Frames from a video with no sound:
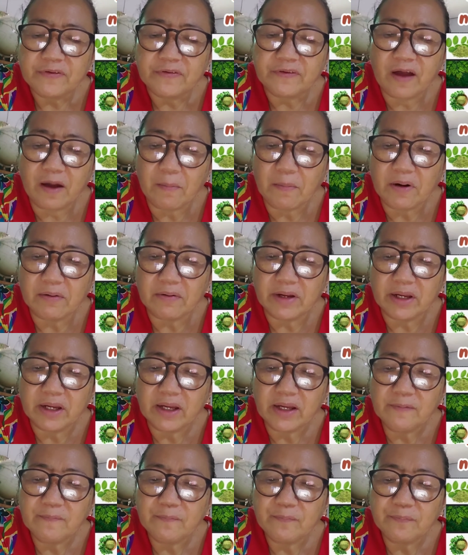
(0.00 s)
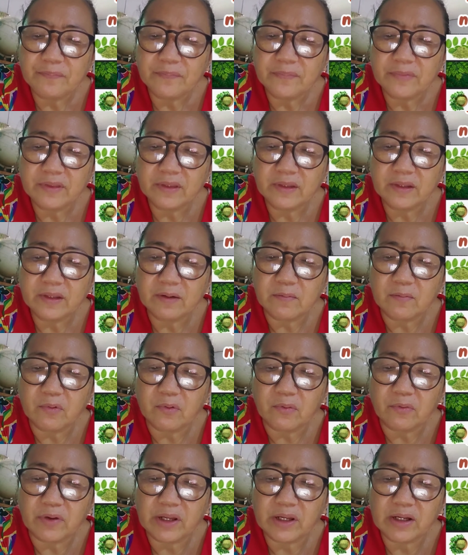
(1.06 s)
Summary:
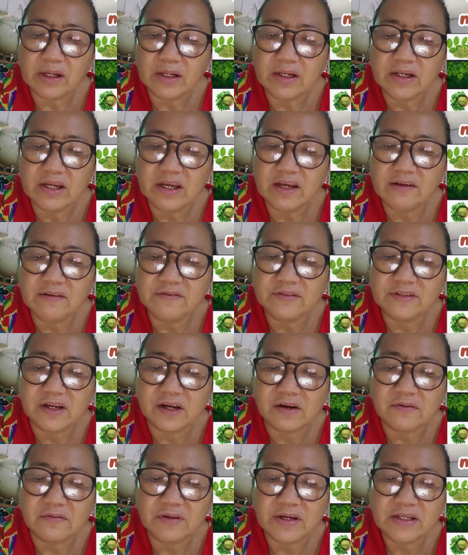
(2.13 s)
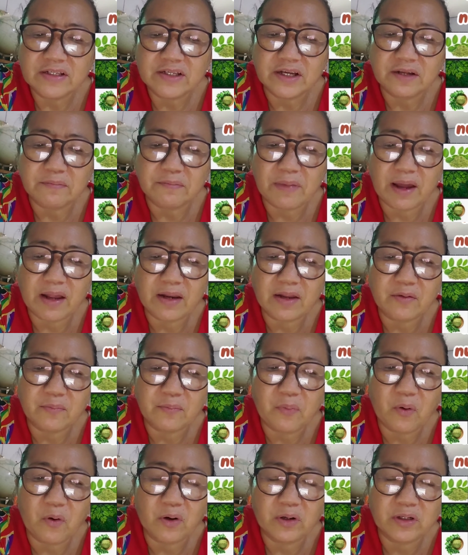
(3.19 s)
Moringa leaves are rich in many
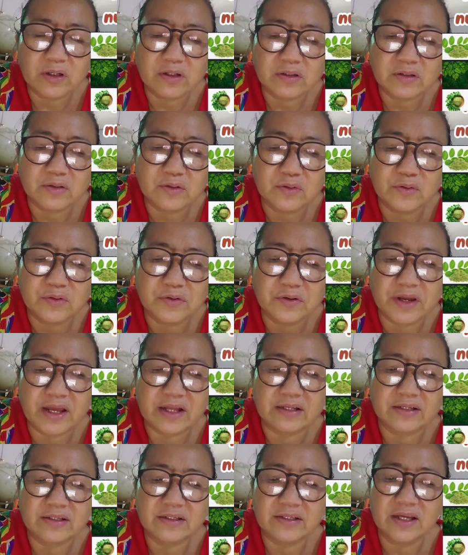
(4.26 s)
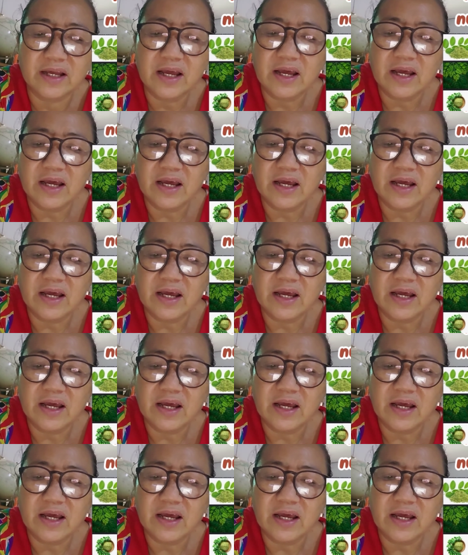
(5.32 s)
important nutrients.